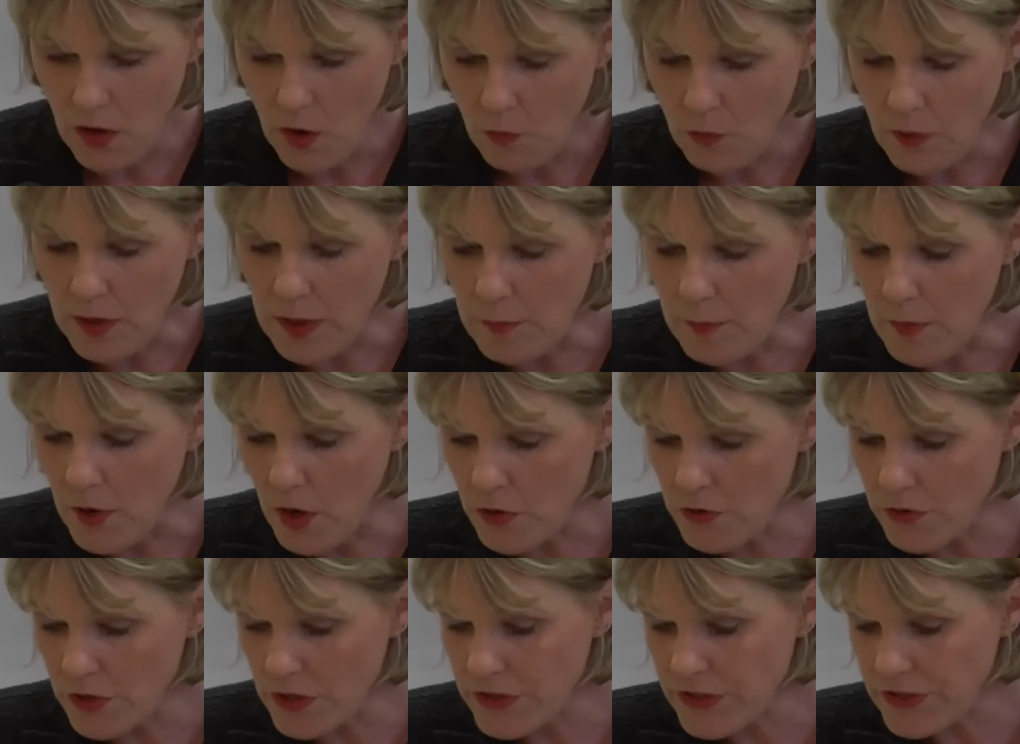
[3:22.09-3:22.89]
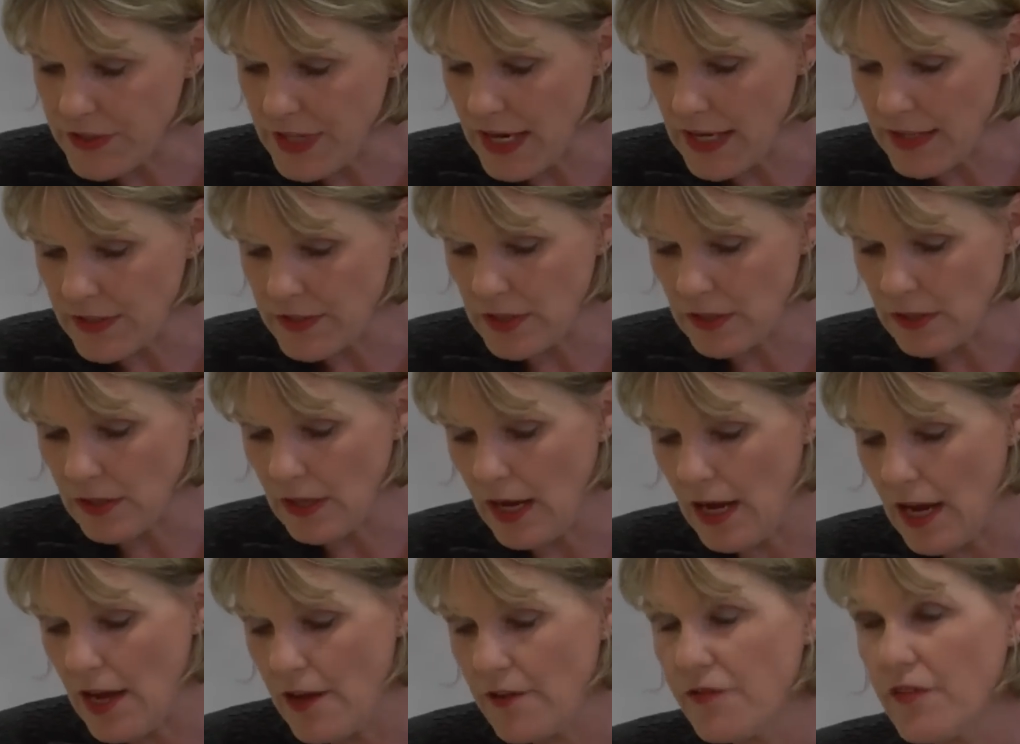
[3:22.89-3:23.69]
when a motorist takes the
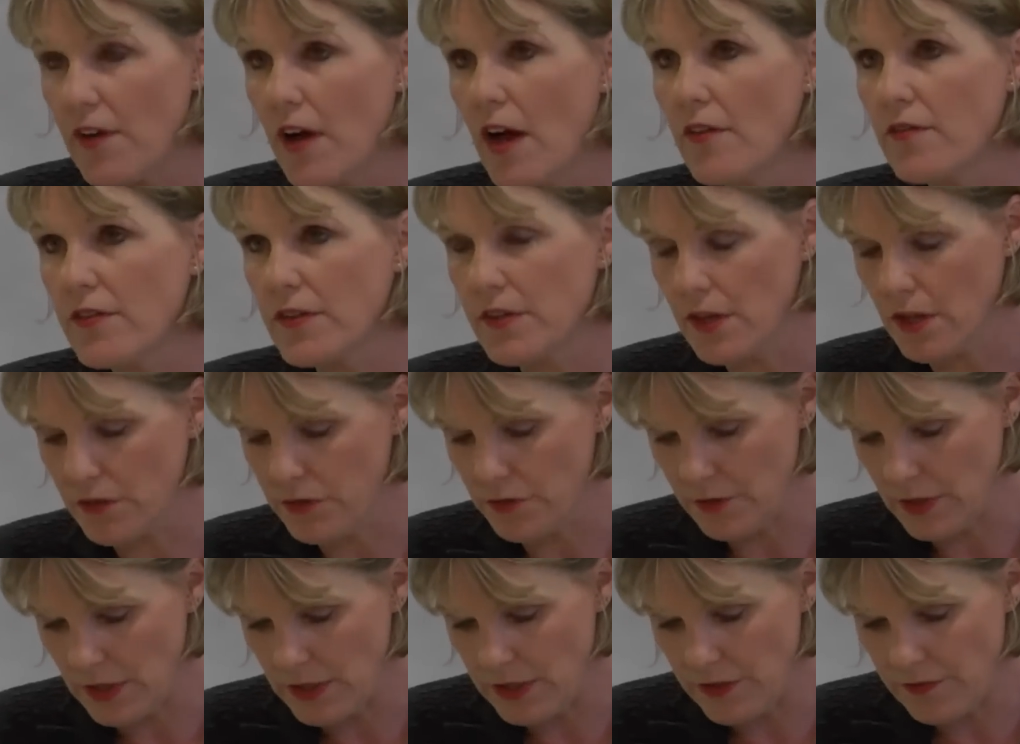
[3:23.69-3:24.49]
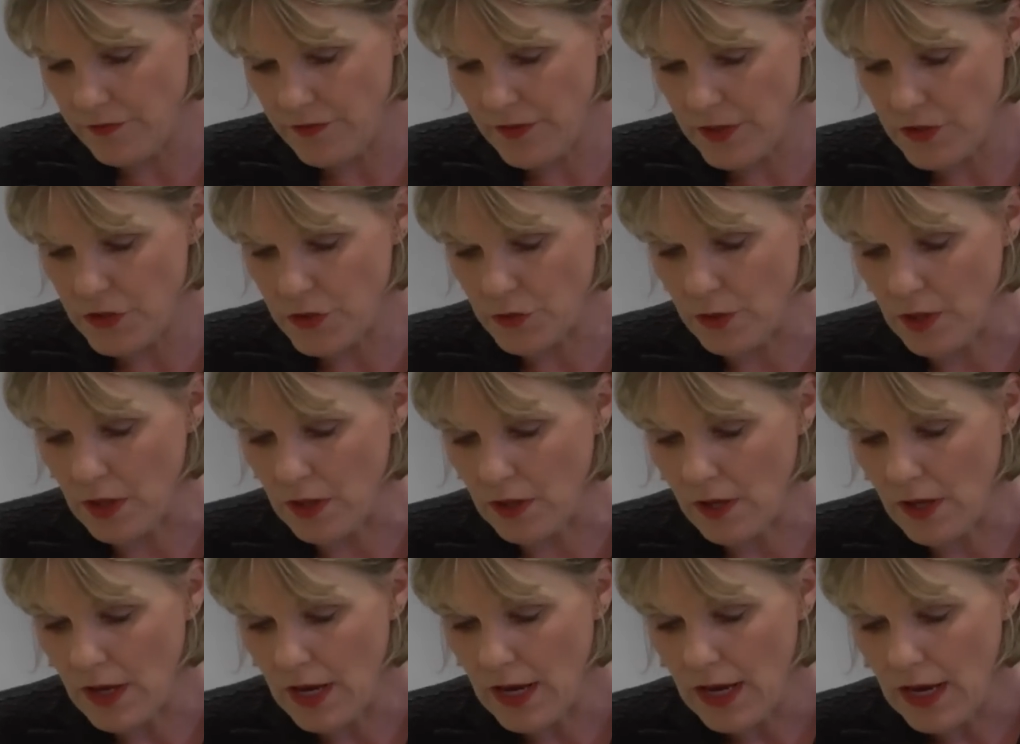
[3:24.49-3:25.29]
life of another
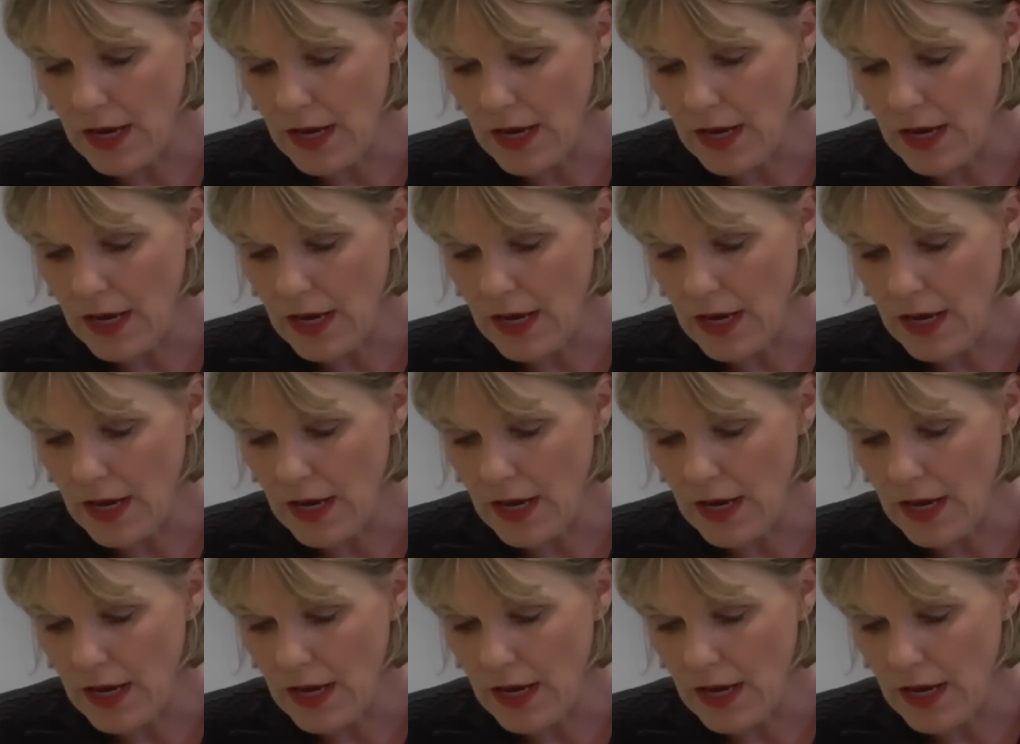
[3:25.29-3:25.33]
individual